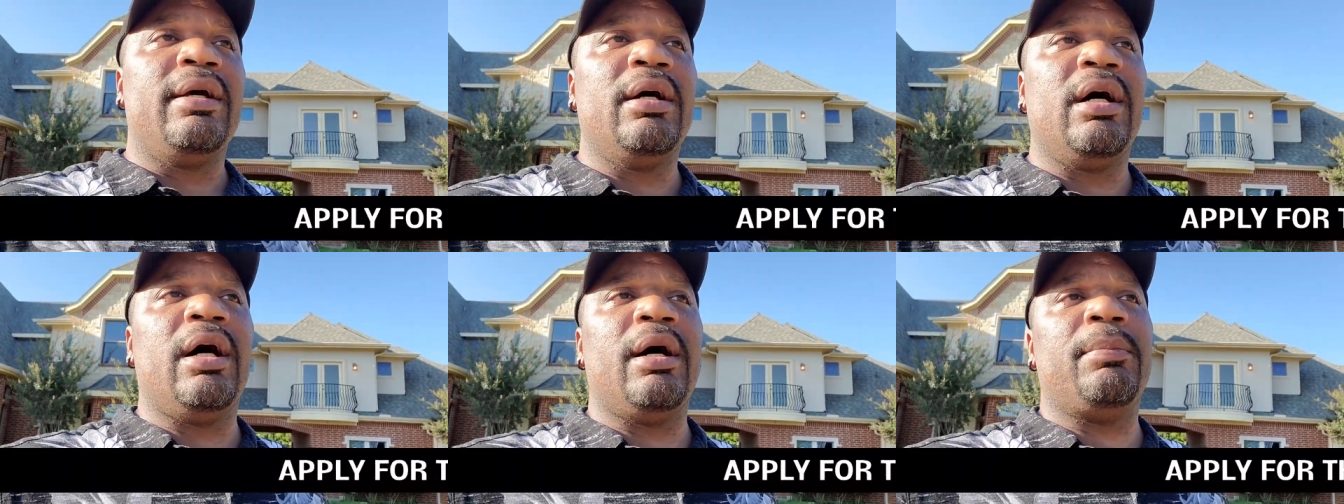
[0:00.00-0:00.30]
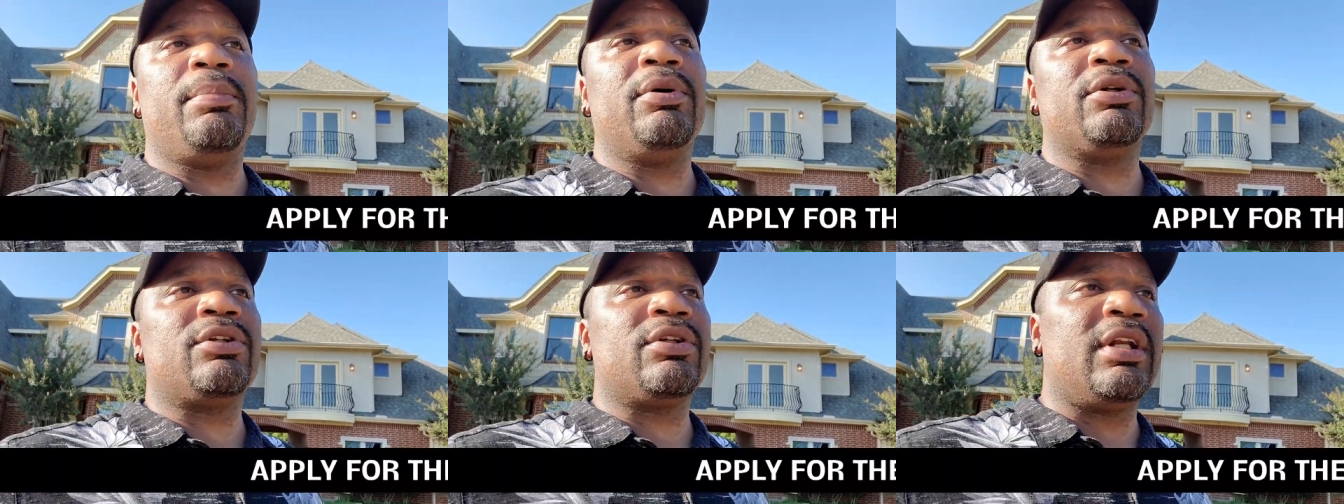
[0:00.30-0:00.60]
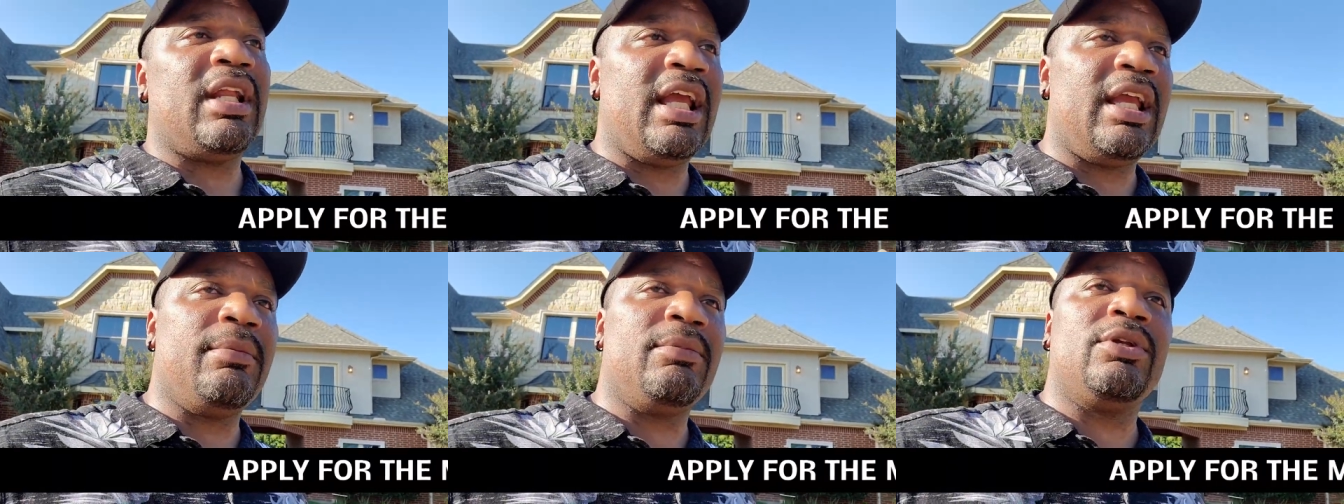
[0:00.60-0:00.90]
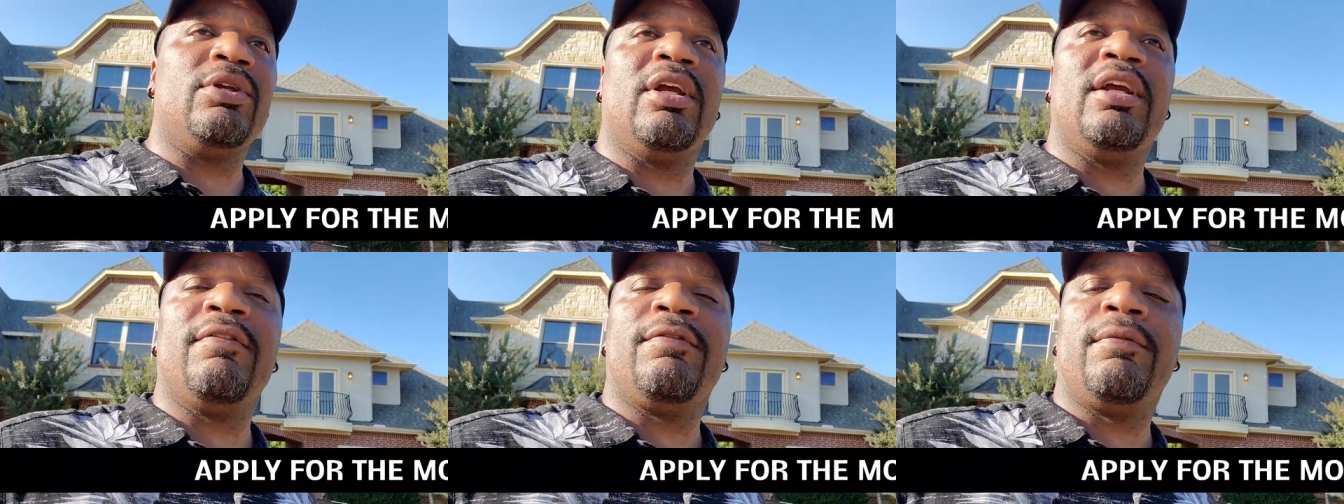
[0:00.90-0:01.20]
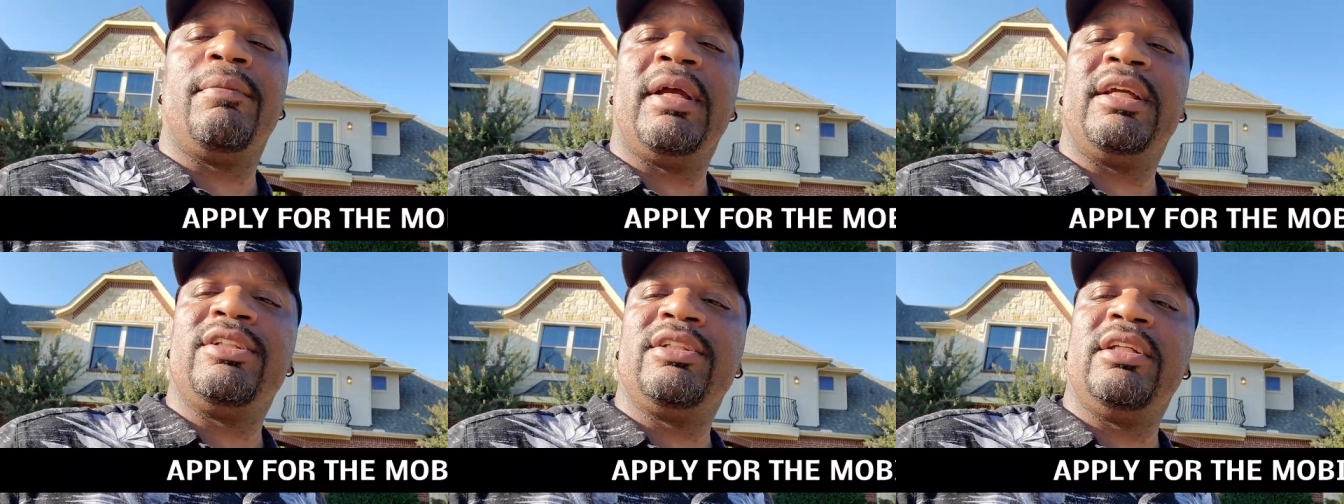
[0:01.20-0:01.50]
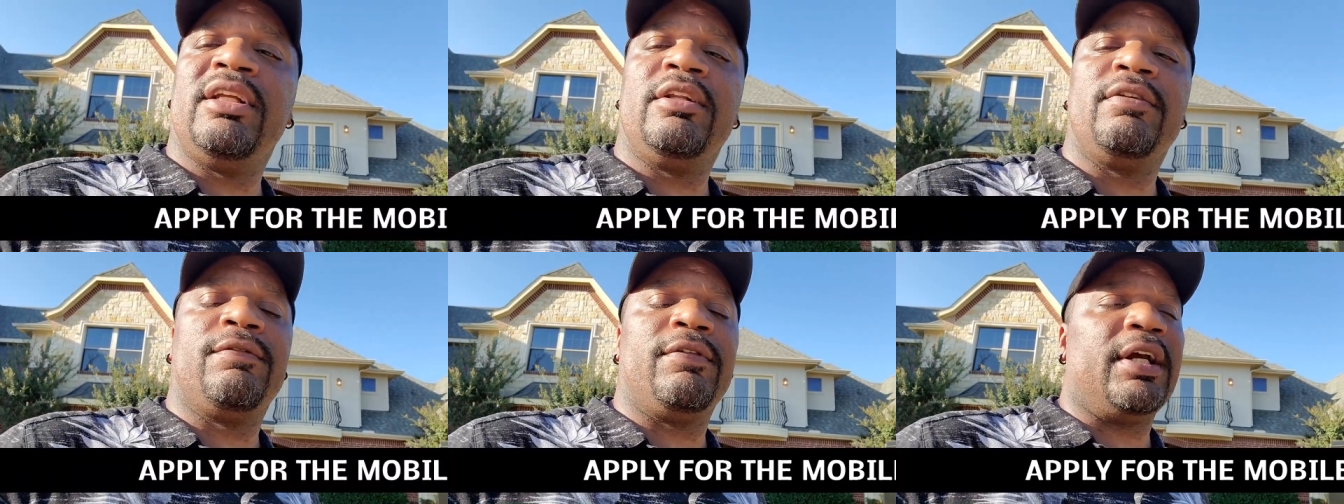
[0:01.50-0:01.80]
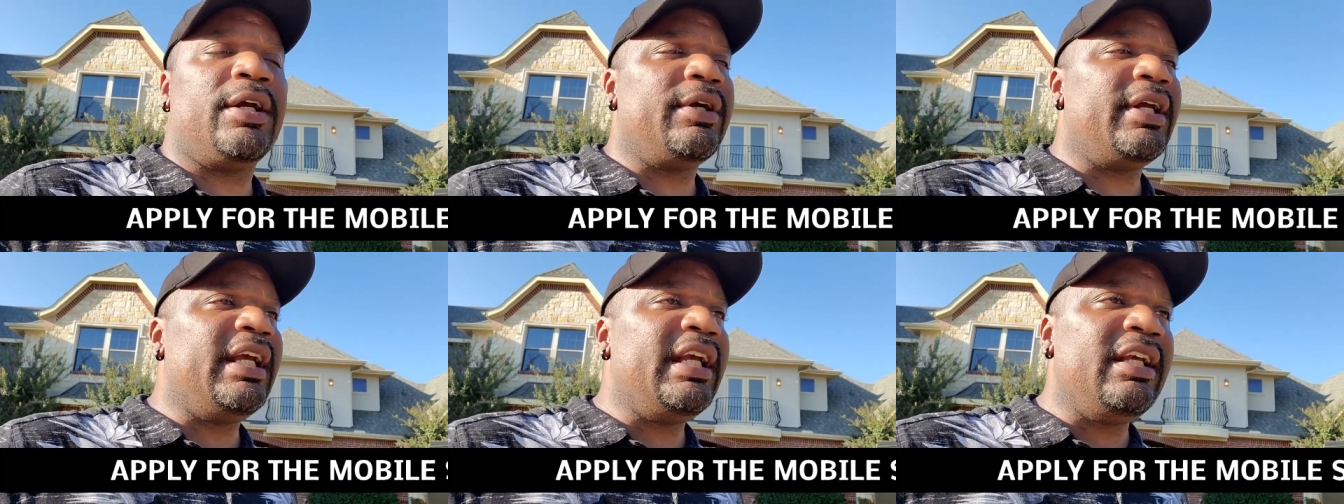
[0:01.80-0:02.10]
uh, put your name and your information in. It's
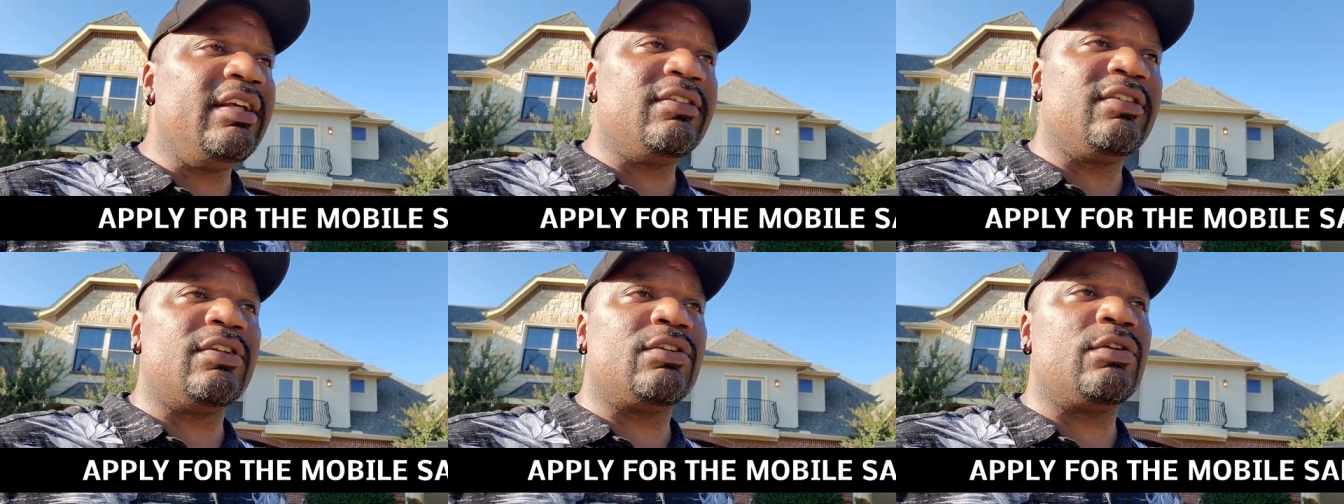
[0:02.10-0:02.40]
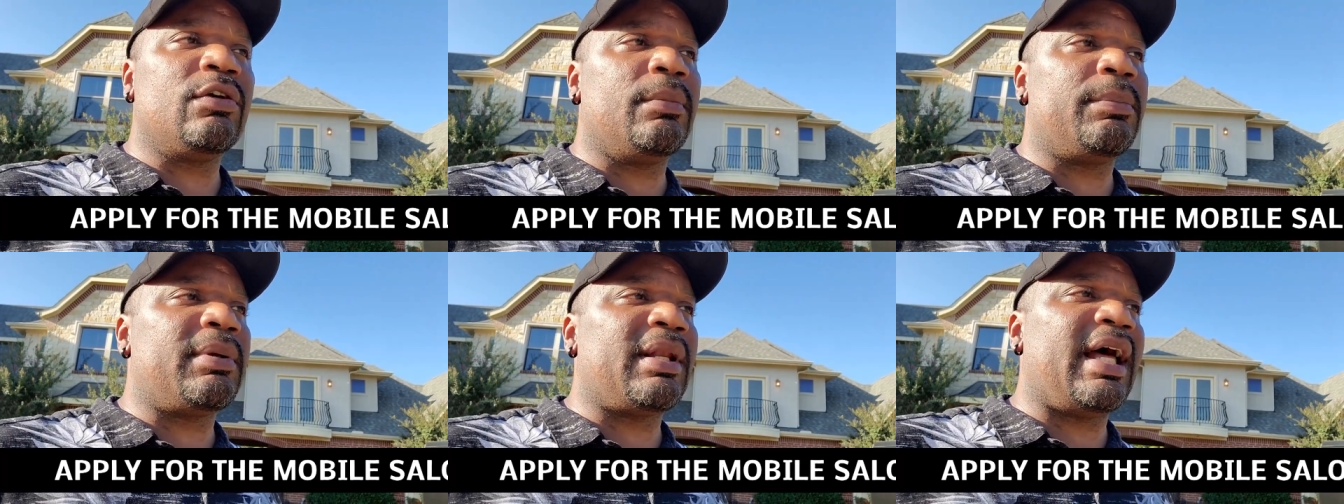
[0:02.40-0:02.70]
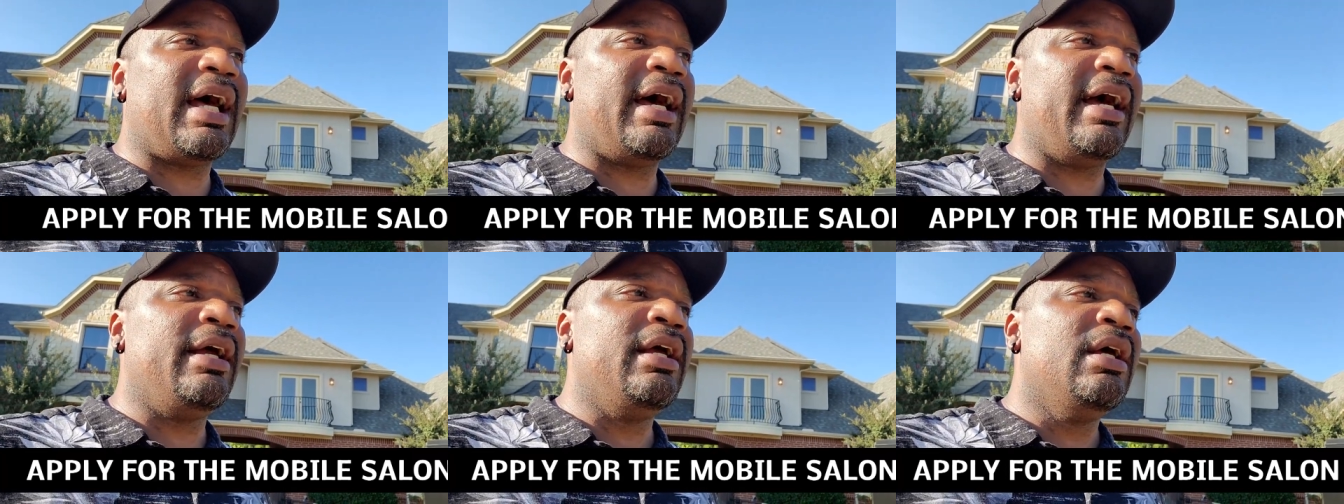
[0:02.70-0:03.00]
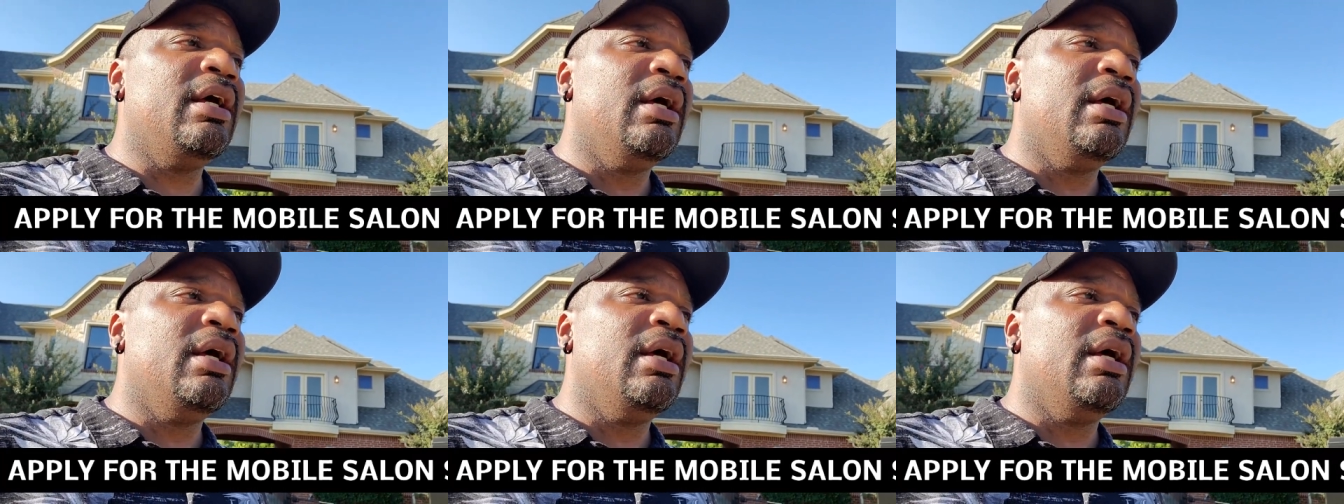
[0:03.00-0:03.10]
very easy to apply.